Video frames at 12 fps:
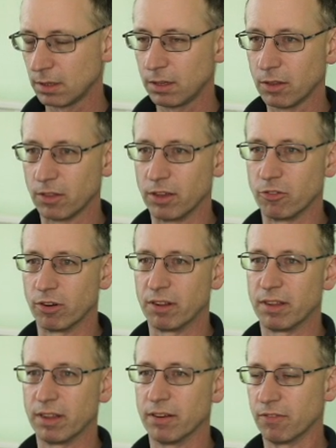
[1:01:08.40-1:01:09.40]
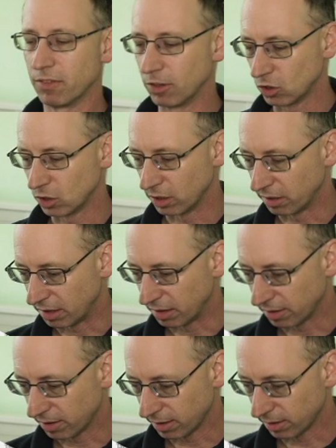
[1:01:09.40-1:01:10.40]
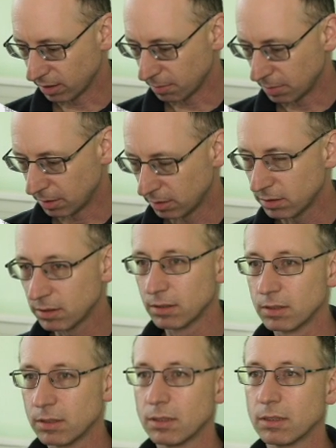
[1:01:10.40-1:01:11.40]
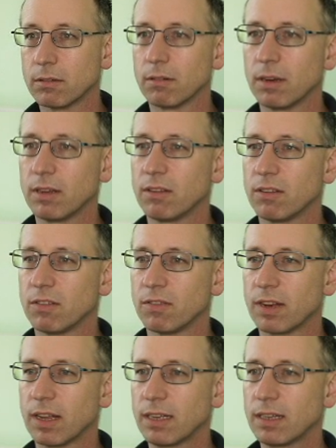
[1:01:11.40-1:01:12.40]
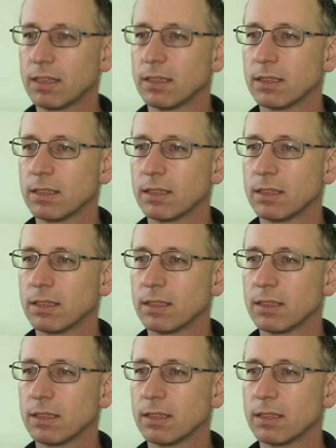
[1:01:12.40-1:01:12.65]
Other interesting functions inside the command related to flag.